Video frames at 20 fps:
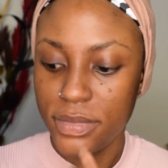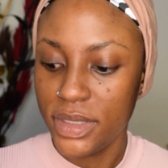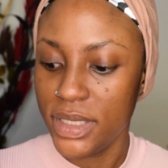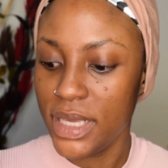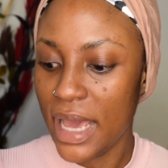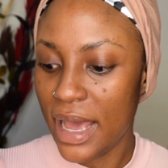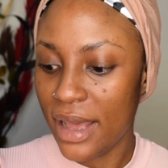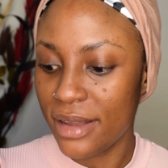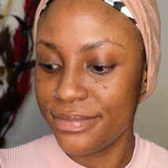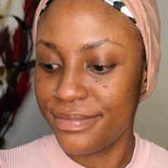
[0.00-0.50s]

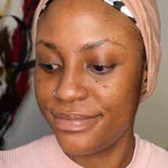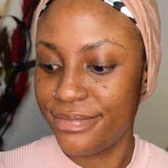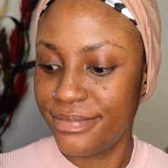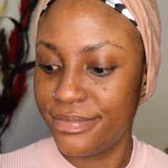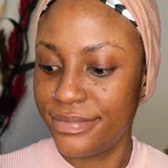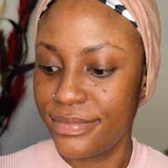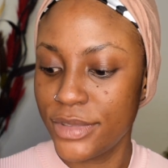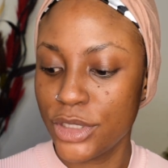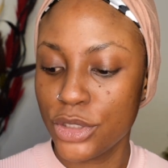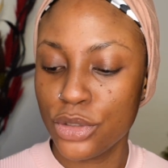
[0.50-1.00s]
Yeah,
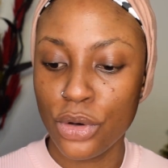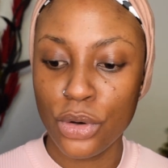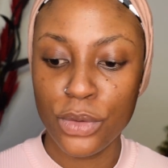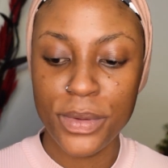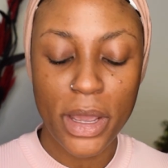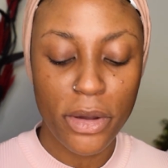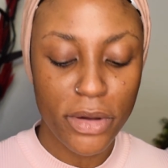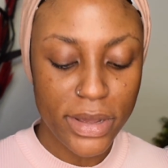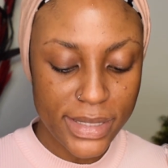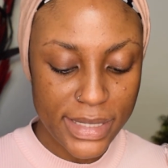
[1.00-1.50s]
so
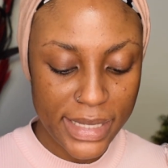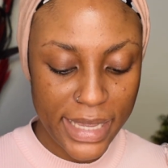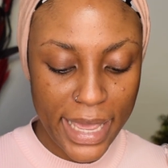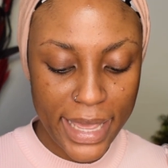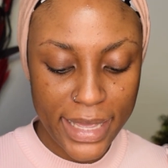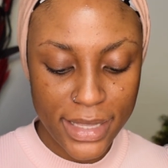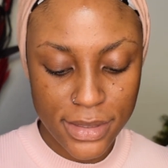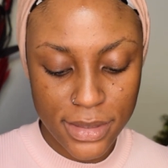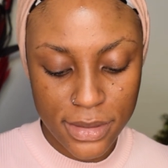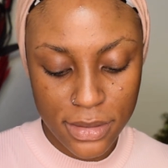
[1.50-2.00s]
we are going to
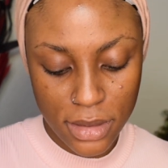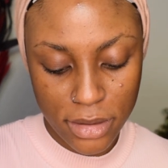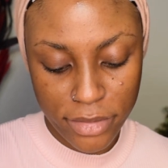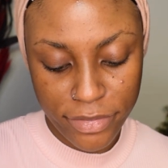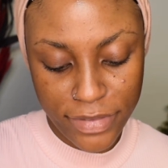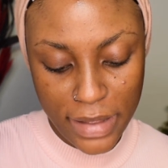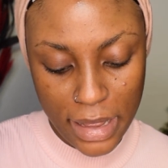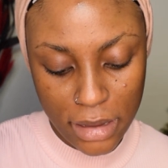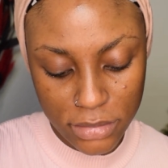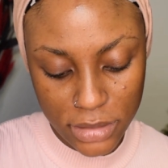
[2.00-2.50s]
get into the
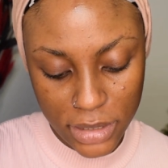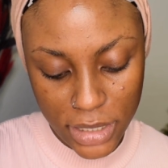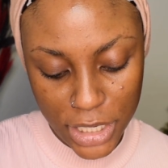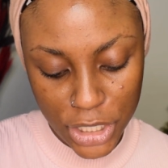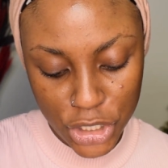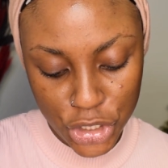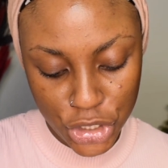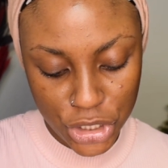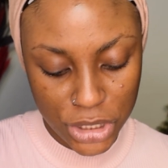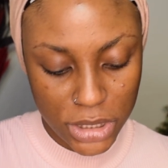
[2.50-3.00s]

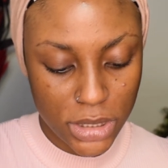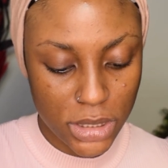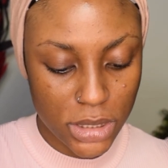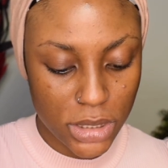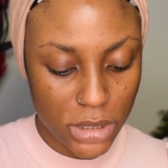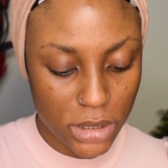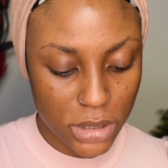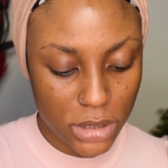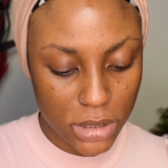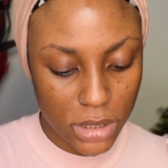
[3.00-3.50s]

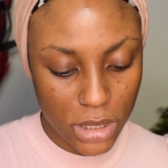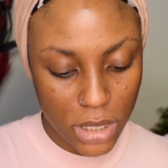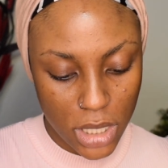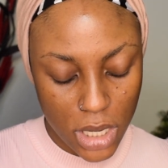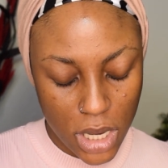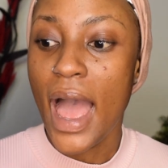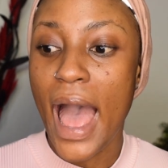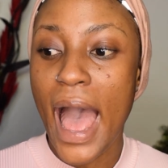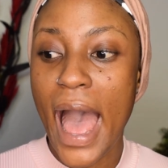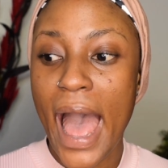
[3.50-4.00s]
foundation.
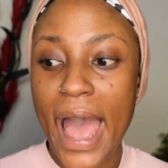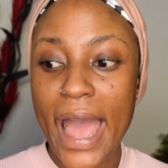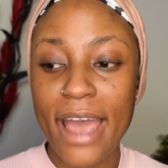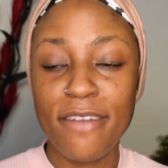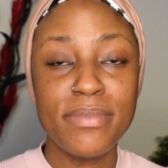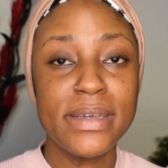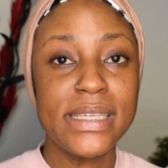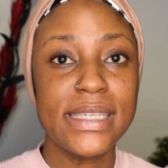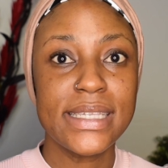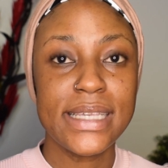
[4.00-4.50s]

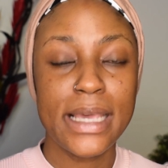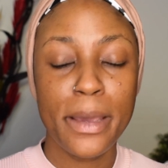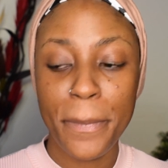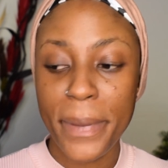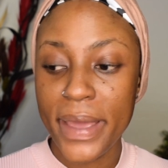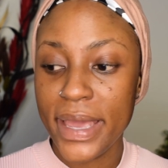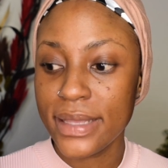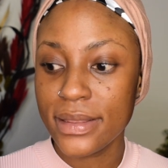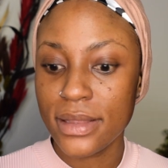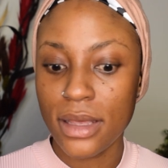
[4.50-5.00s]
I've been
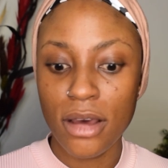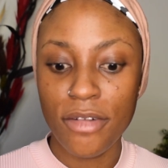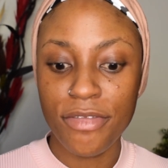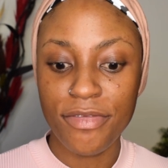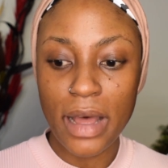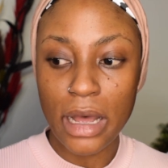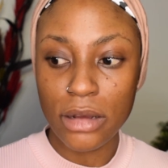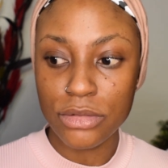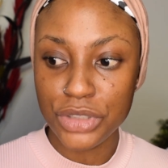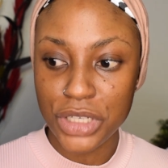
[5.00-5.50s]
skipping the
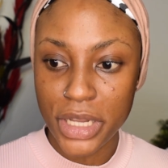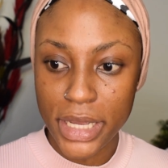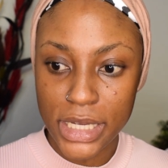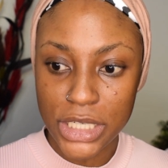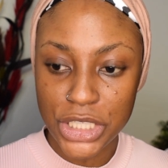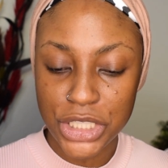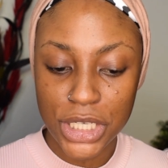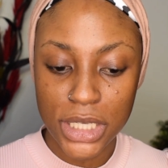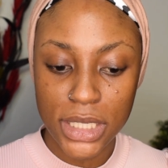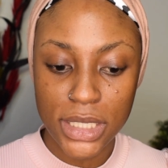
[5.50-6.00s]

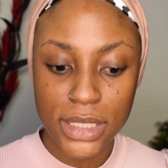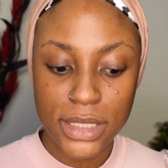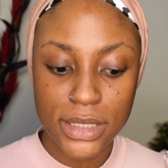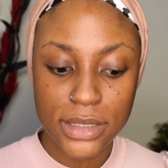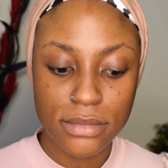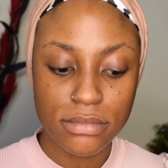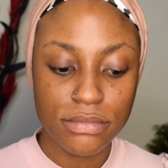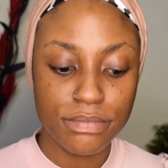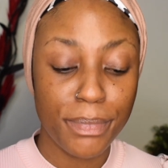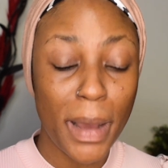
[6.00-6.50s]

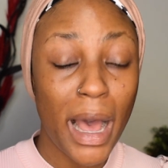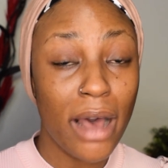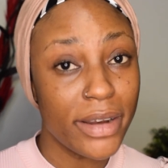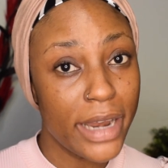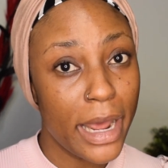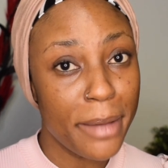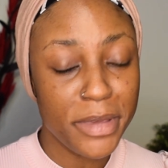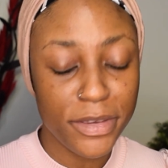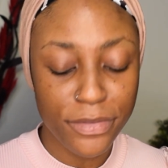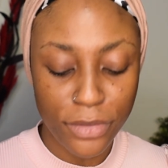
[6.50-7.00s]
foundation,
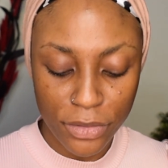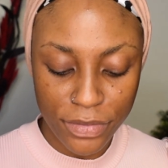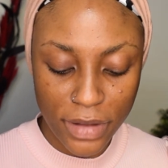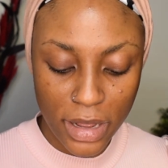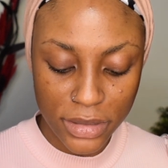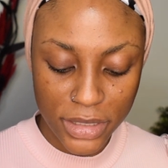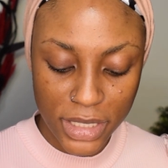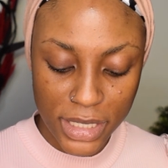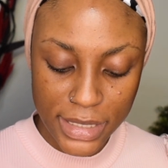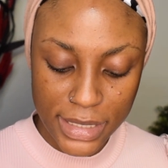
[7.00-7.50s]
powder before
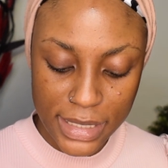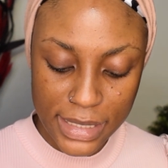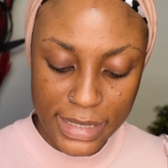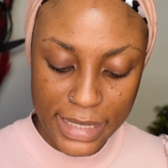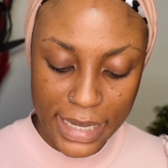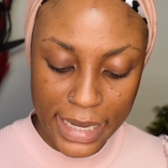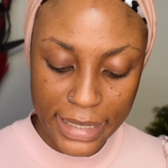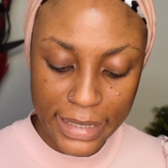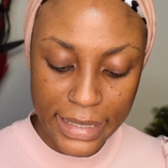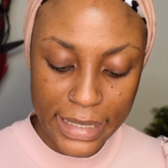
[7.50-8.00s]
foundation
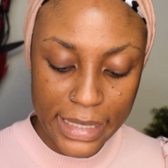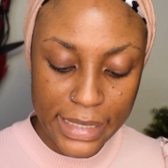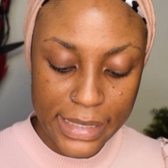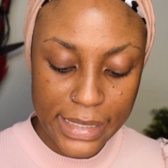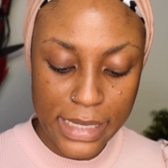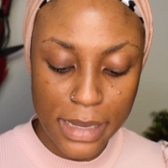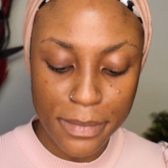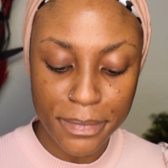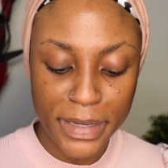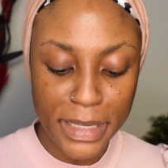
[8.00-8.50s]
technique,
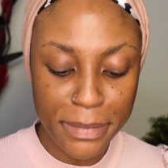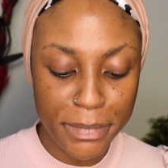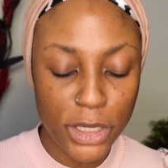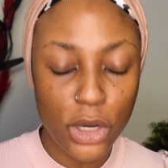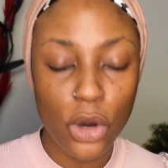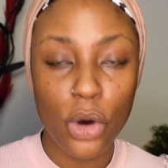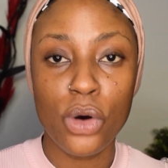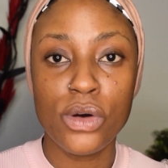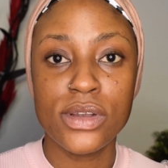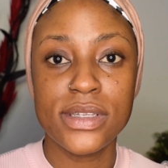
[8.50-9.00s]
simply
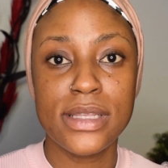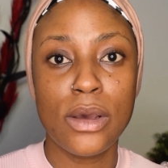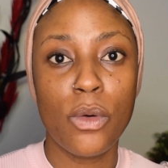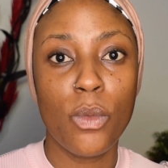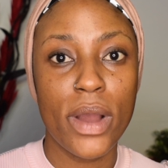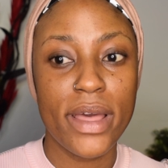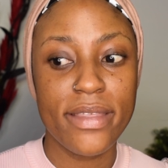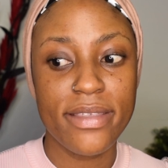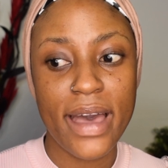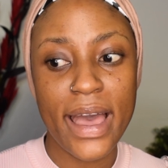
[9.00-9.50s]
because the
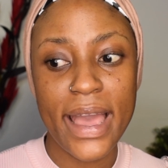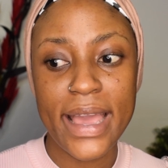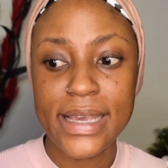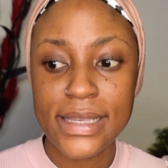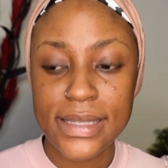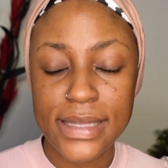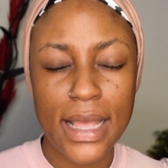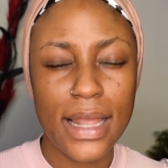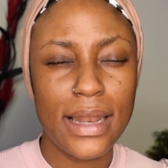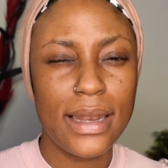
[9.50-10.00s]
weather
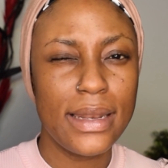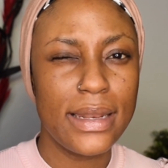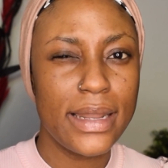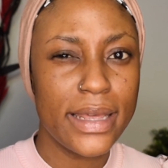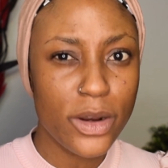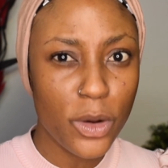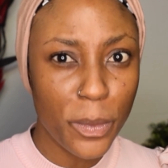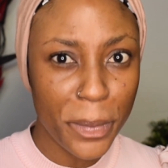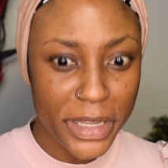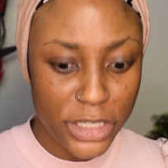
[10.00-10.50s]
is a
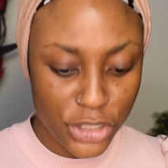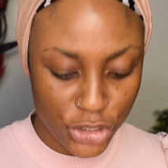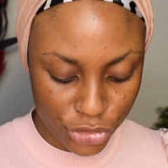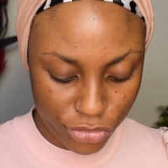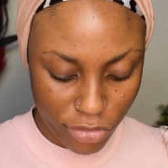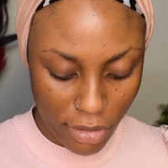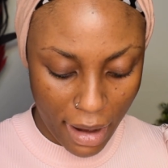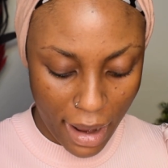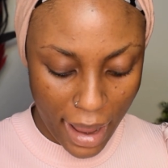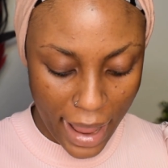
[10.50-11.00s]
little bit
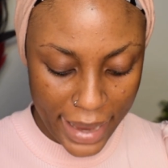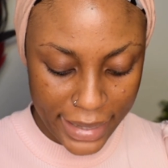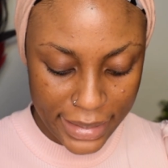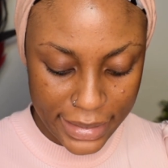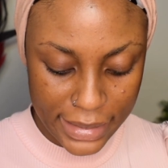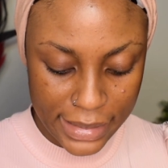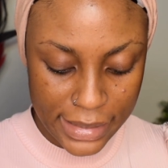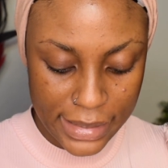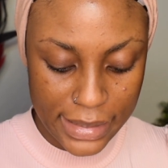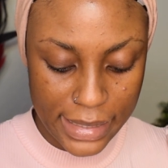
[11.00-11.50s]
dry
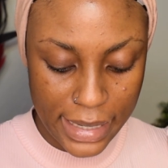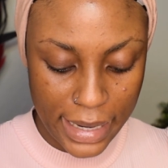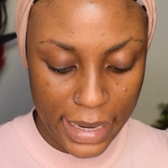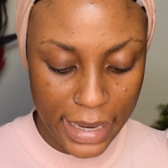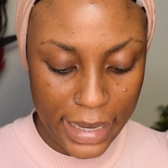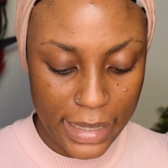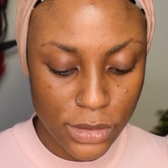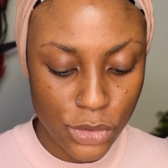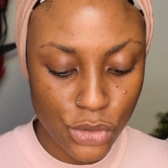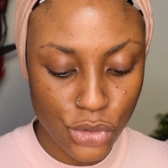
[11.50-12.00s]
these
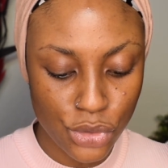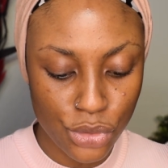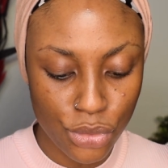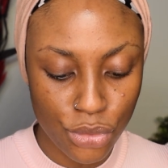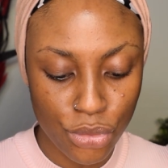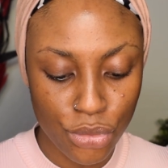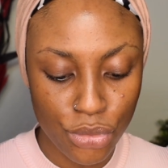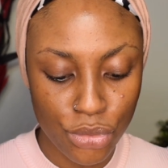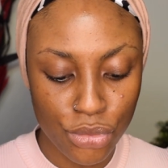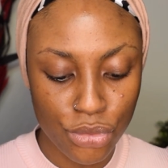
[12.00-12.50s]
days,
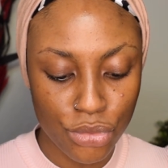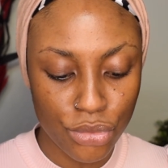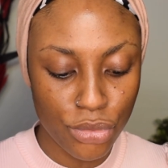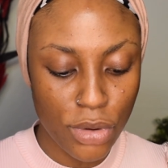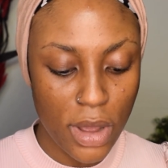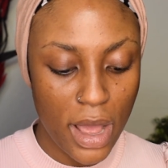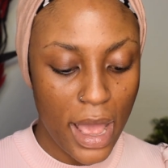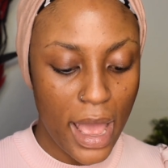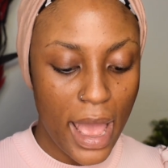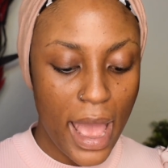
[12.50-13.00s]
so
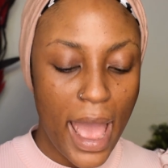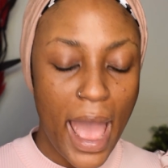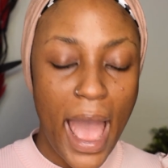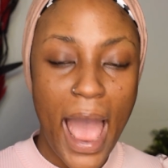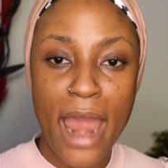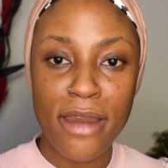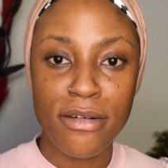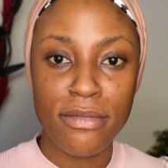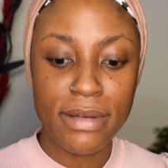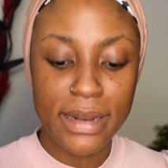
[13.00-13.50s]

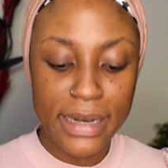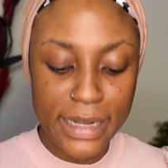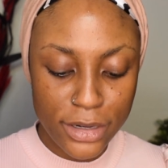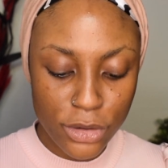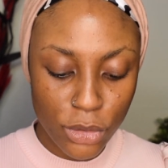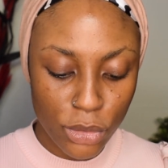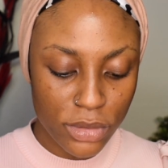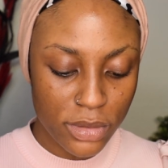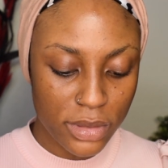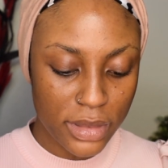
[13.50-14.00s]
I really
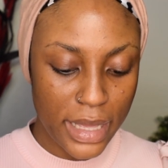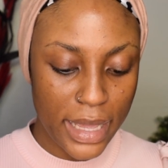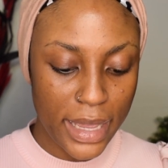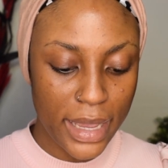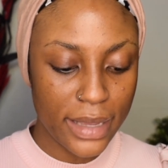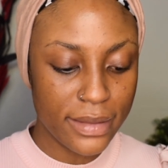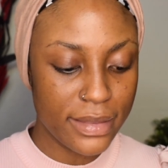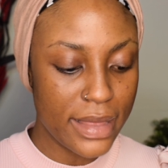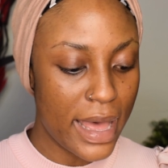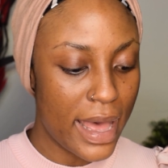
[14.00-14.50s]
don't
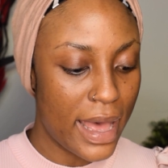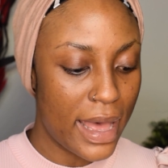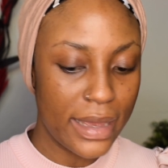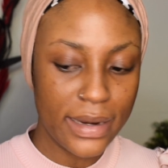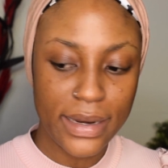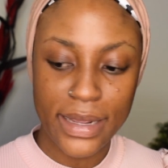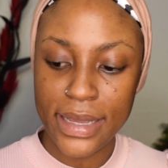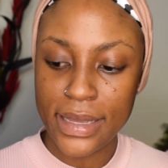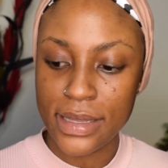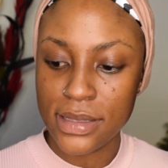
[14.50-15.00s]
think
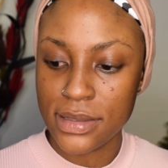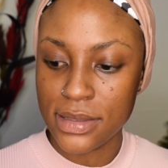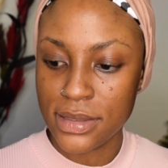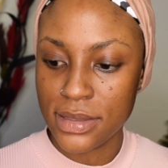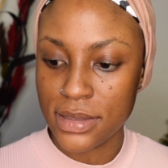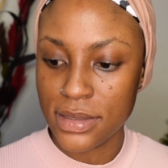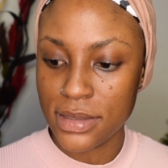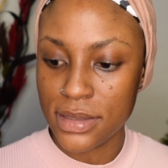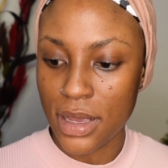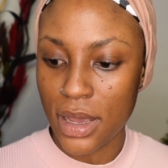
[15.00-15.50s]
that
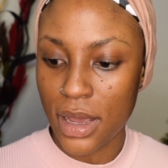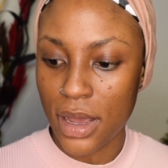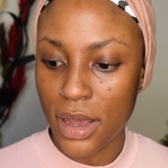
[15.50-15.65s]
it's